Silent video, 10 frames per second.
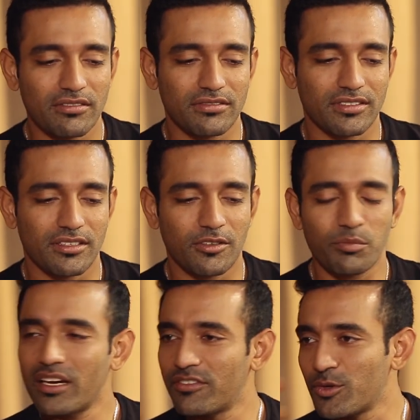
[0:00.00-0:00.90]
I've uh,
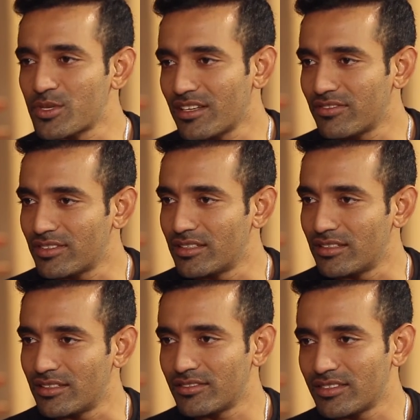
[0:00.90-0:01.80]
made a few stuff for
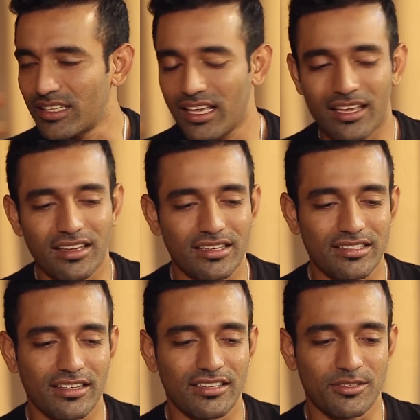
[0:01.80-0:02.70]
the for the KKR
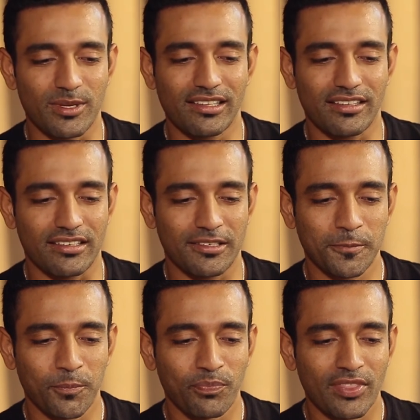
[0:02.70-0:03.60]
side as well, and
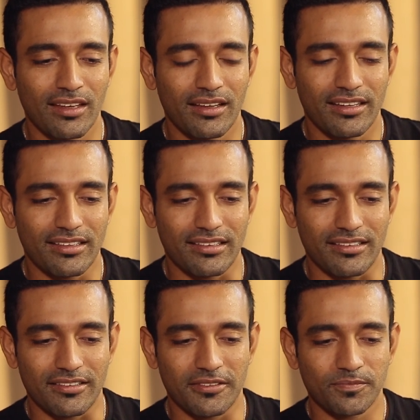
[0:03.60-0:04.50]

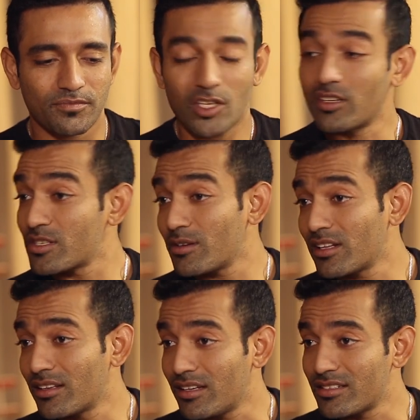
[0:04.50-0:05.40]
um, you know, it's
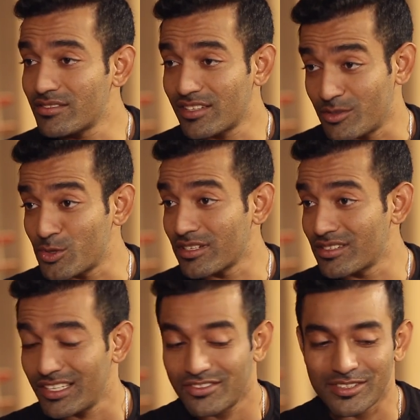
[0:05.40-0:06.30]
one of the reasons we're so
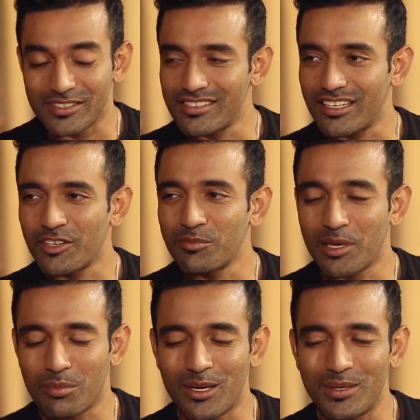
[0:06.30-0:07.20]
successful. The secret of
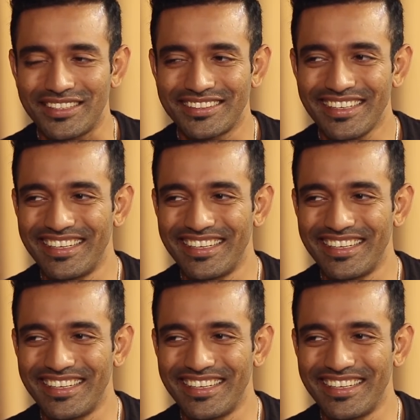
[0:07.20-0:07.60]
my brownies.